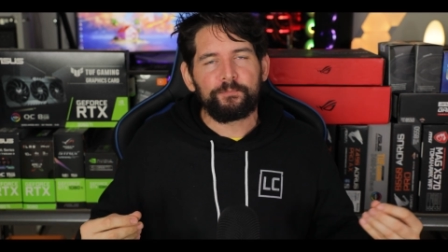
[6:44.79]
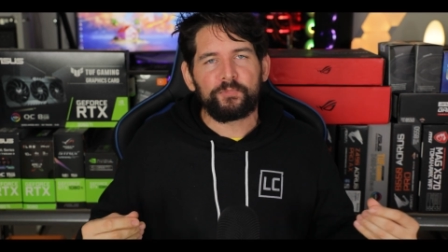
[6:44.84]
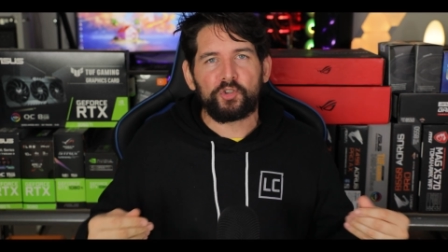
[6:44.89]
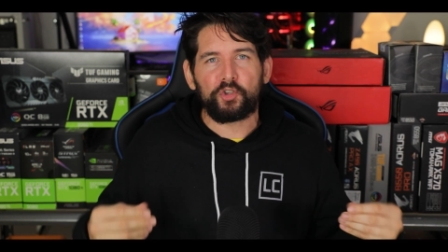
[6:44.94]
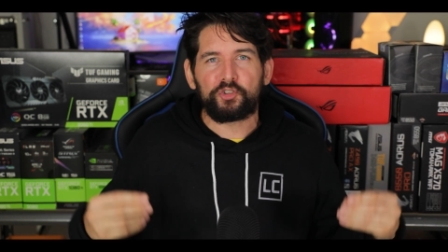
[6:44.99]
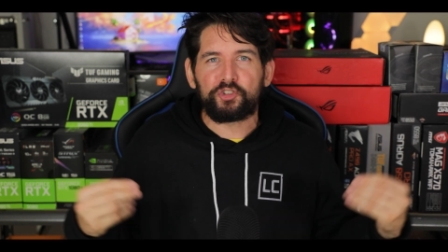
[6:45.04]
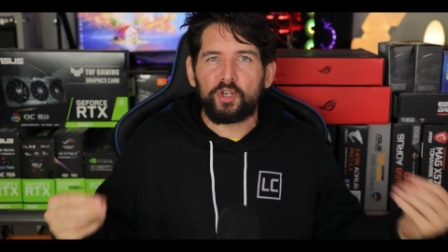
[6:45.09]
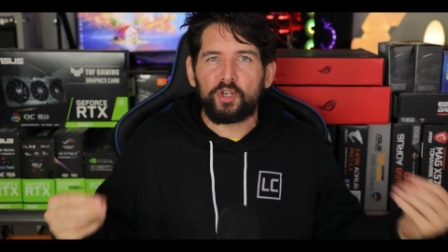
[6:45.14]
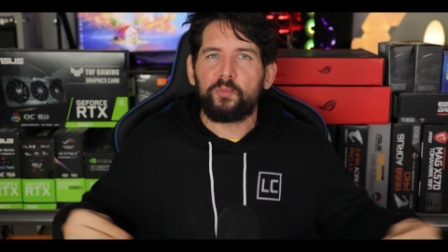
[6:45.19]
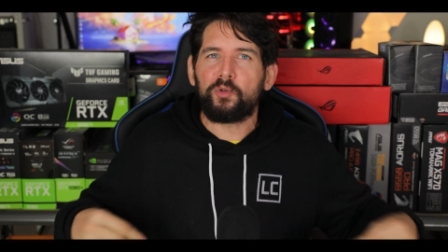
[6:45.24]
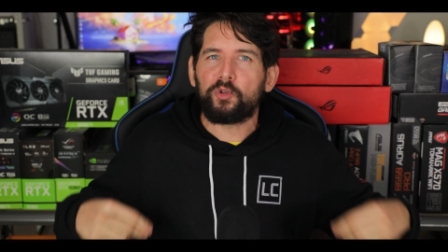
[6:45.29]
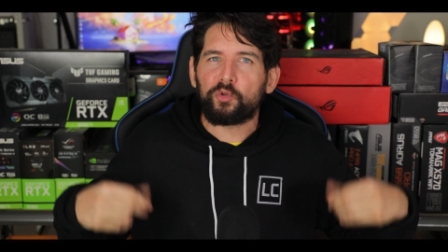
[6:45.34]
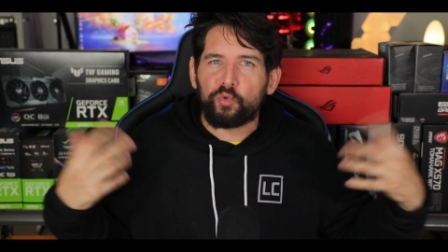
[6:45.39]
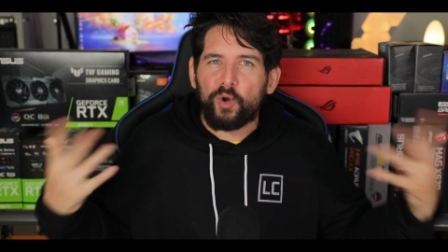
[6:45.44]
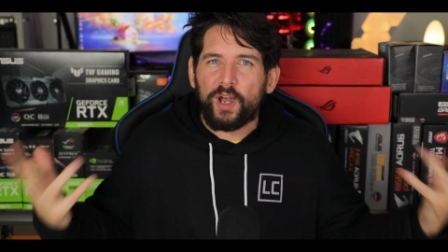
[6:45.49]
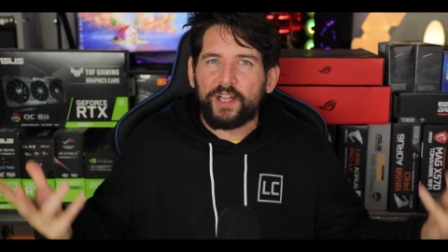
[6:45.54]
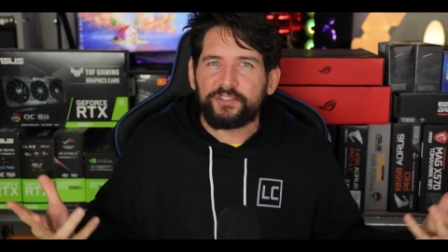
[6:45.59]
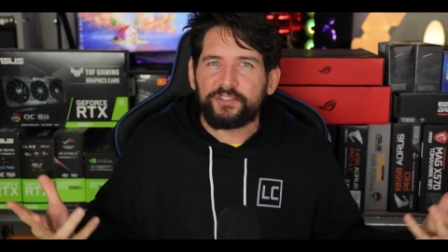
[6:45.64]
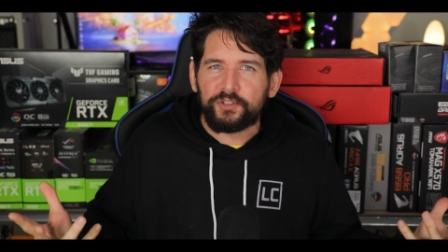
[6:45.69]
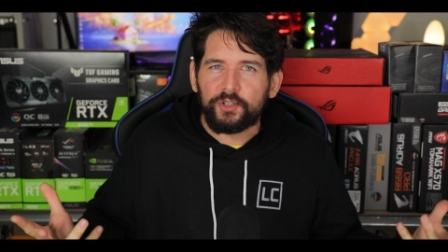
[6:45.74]
the thermal
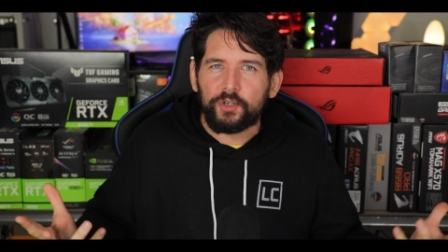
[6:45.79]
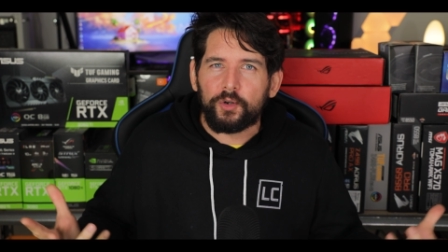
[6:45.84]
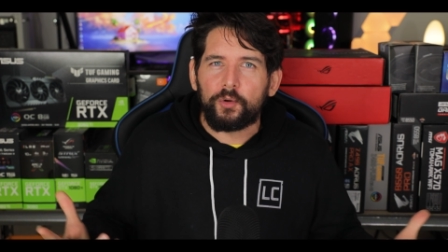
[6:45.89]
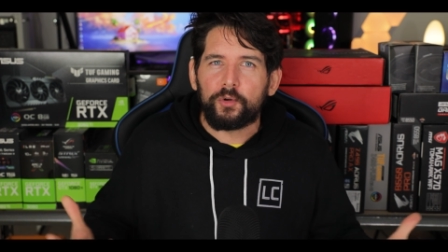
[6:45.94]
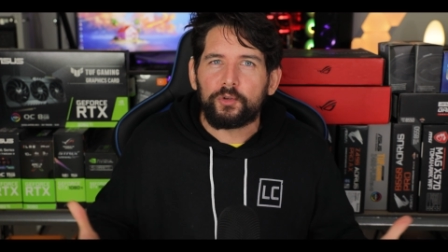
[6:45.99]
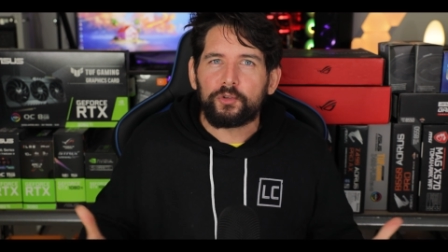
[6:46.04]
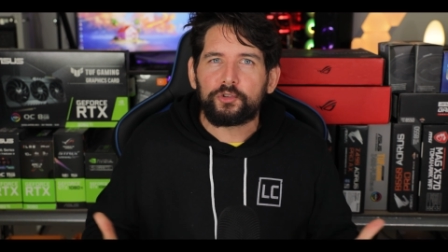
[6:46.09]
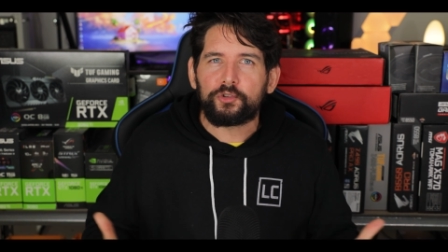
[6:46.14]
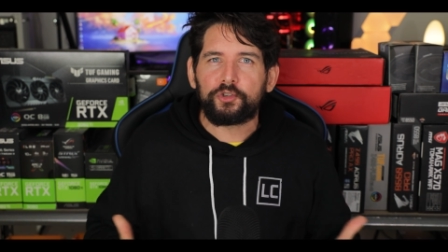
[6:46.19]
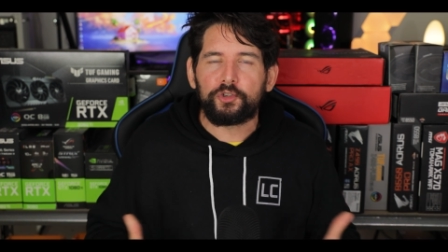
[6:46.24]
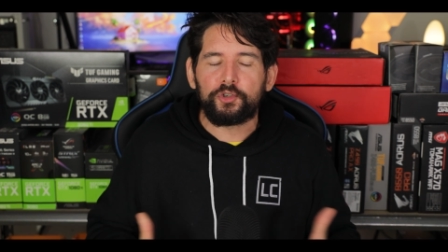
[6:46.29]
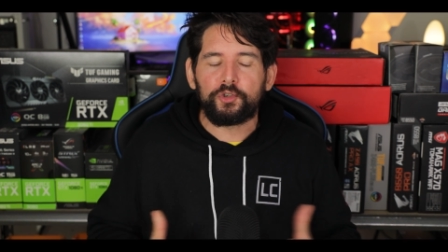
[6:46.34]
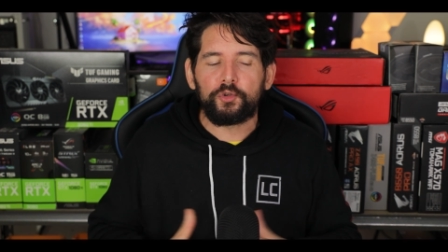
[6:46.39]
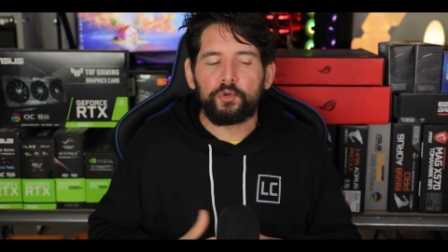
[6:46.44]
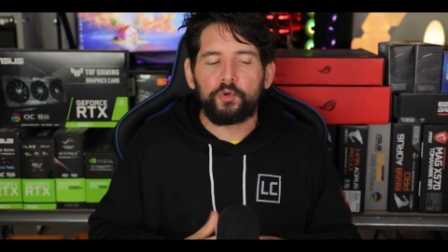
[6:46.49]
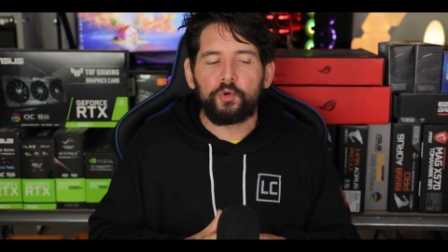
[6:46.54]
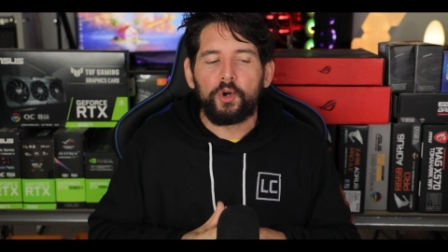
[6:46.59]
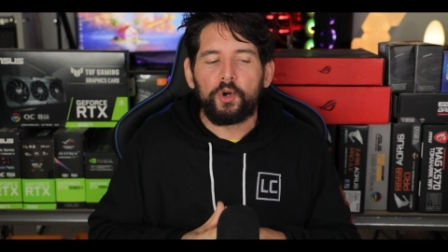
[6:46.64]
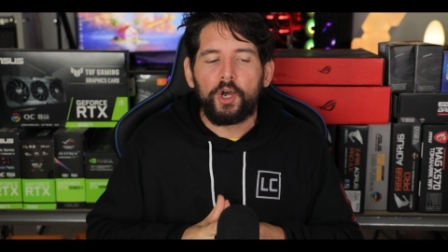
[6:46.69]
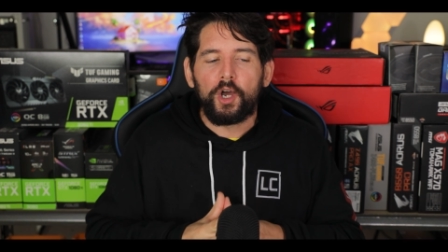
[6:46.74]
ratio
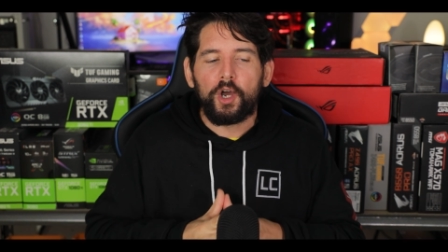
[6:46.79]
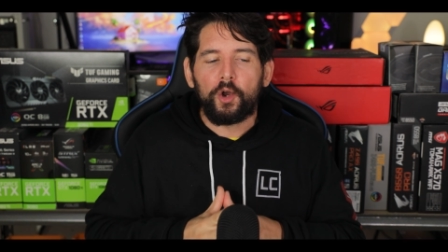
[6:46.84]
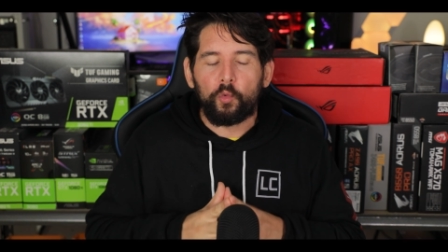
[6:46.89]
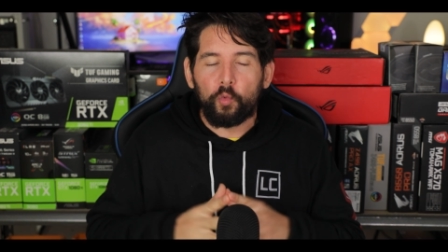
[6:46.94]
to